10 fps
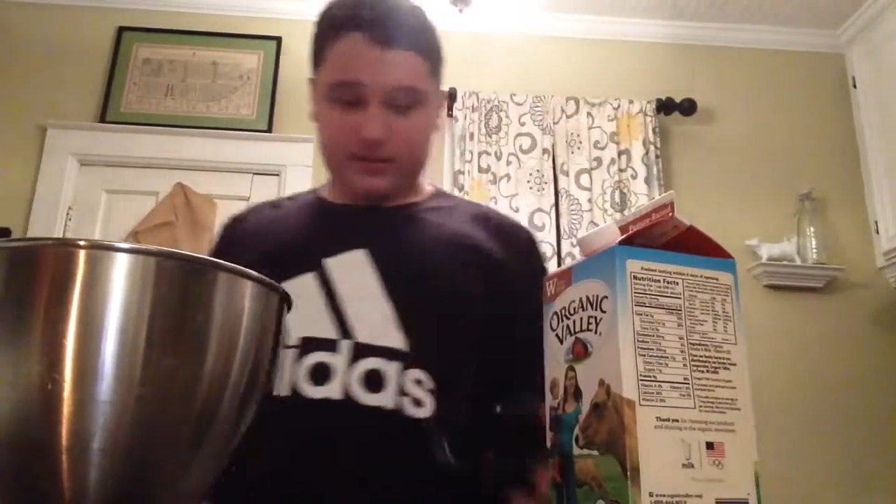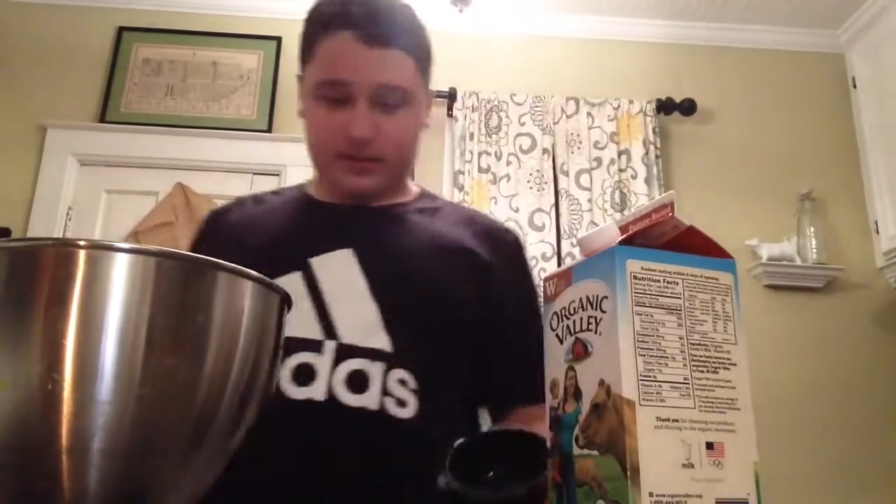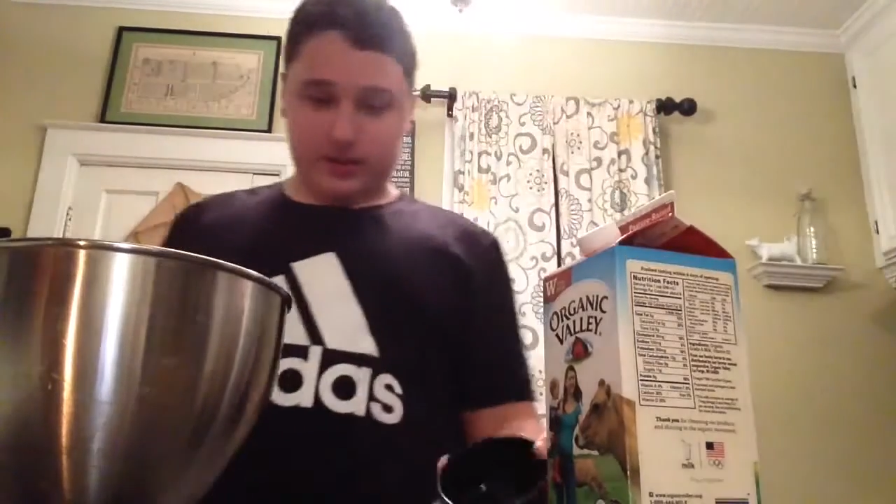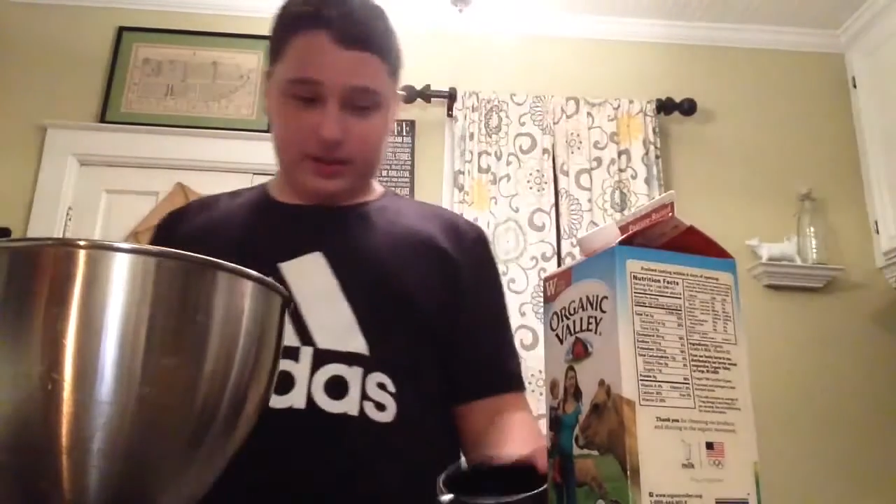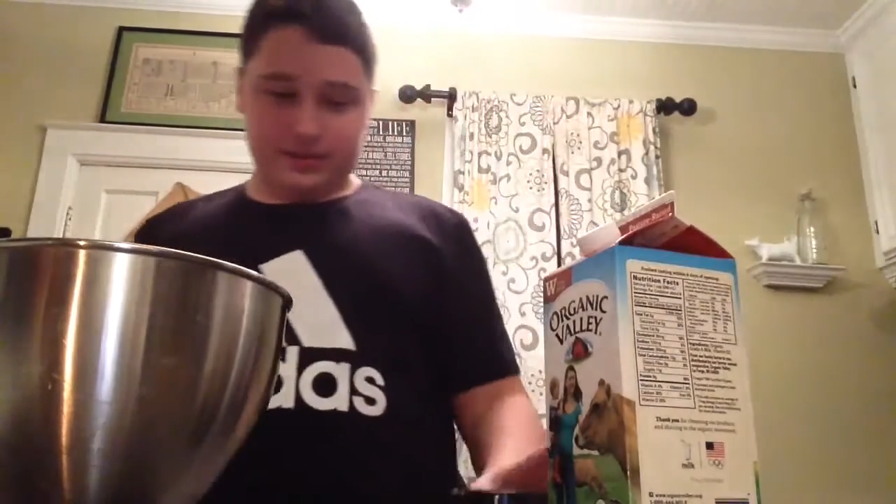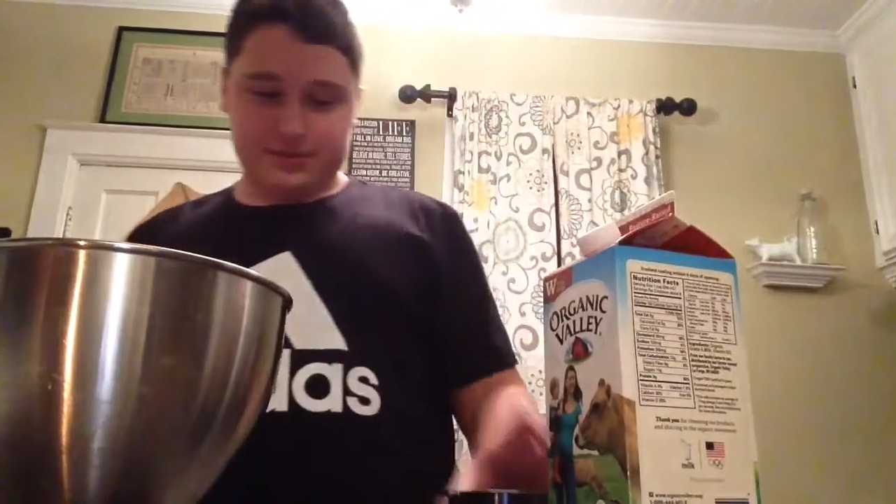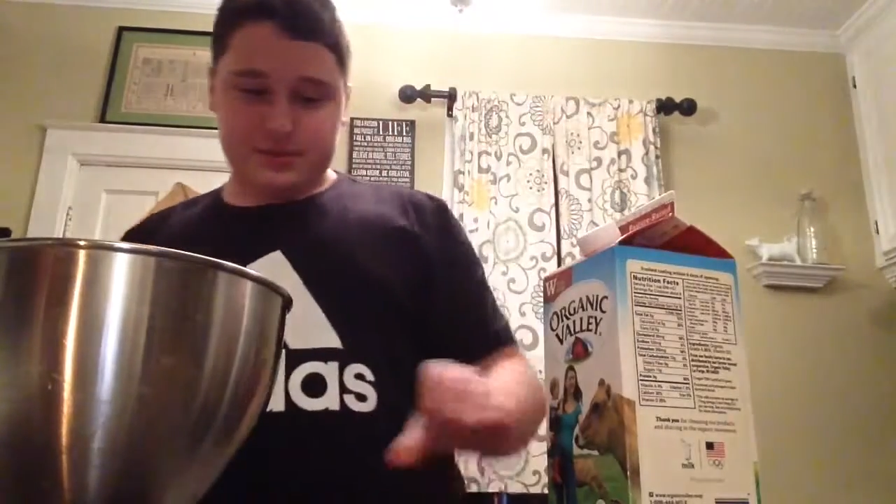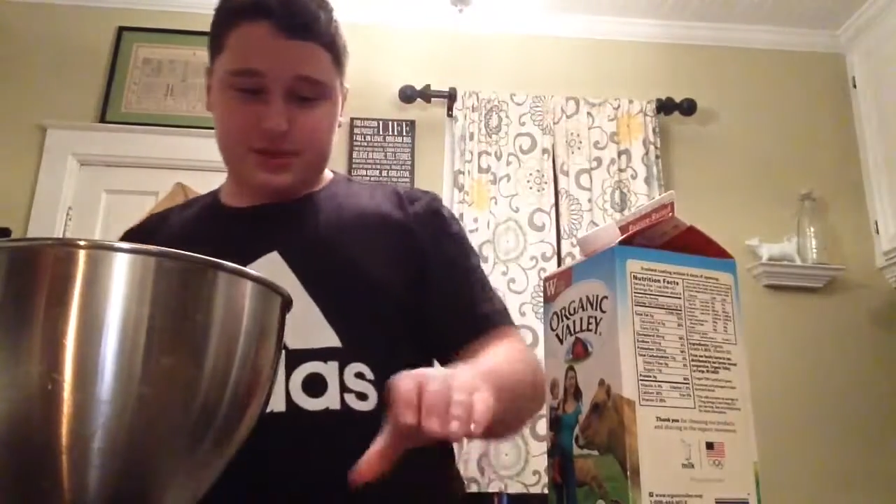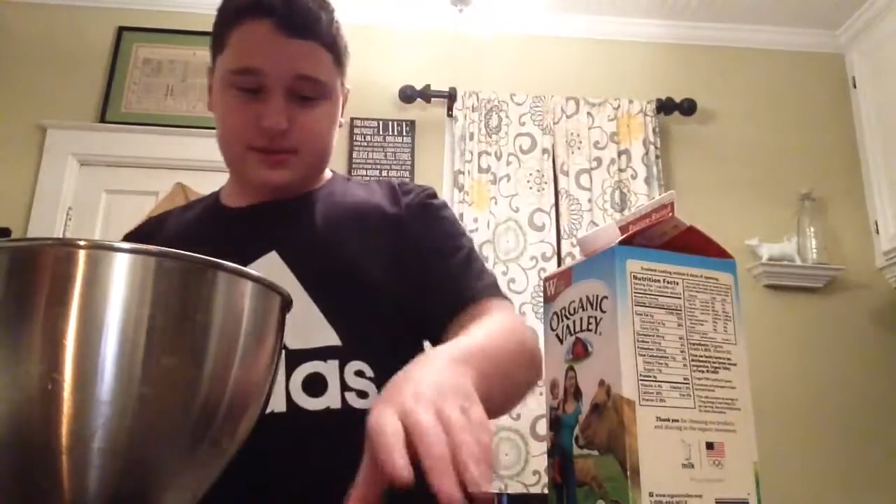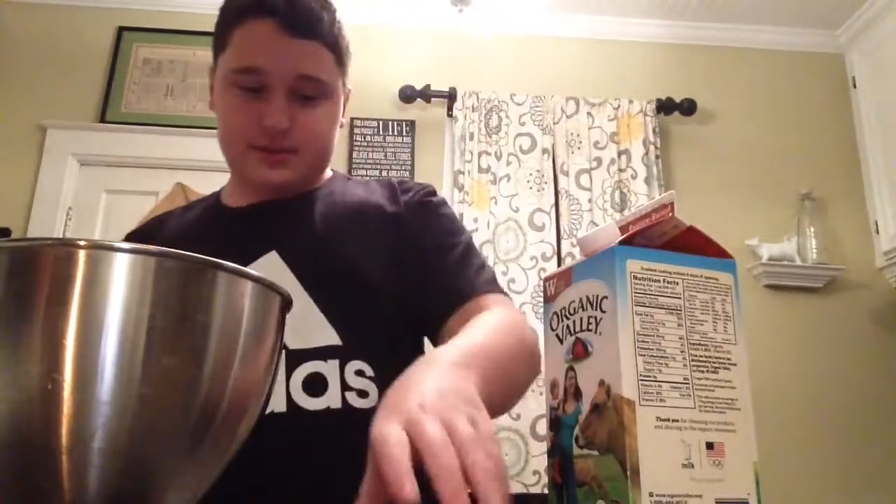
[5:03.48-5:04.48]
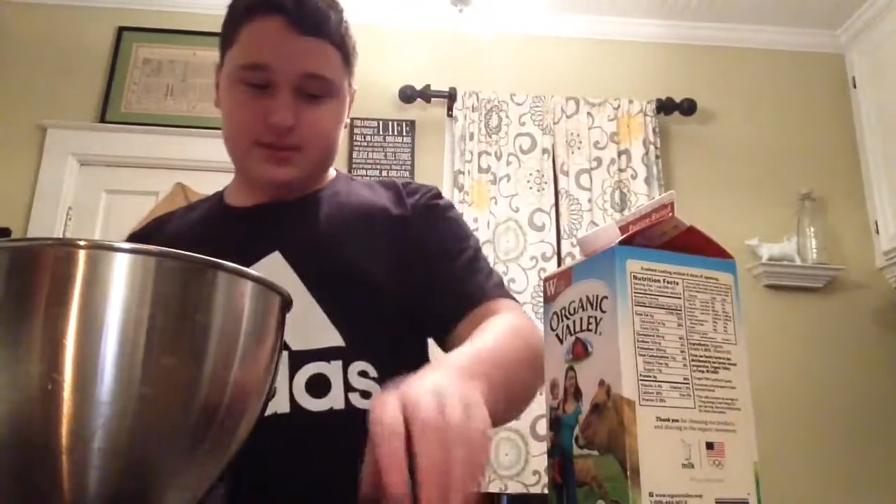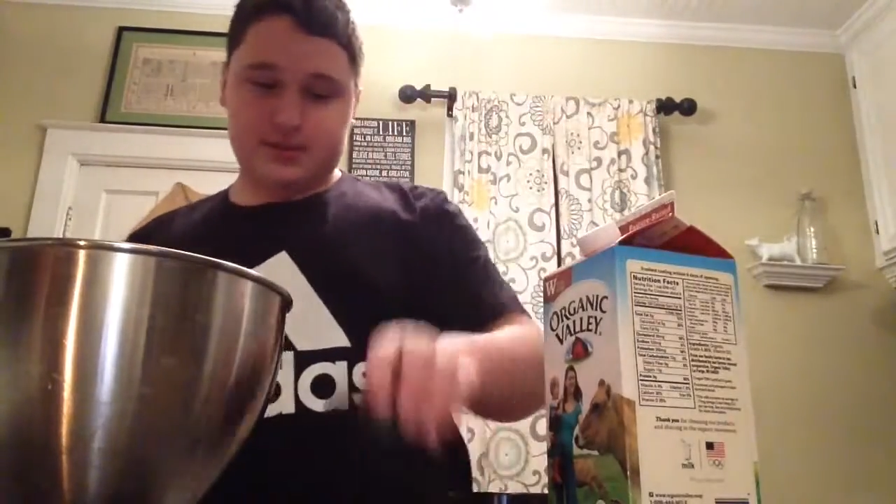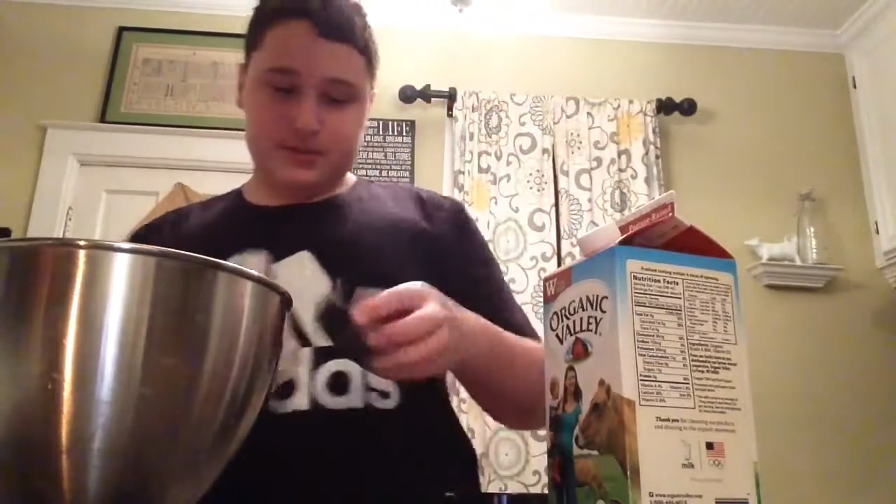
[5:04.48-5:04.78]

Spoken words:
Okay, so that one's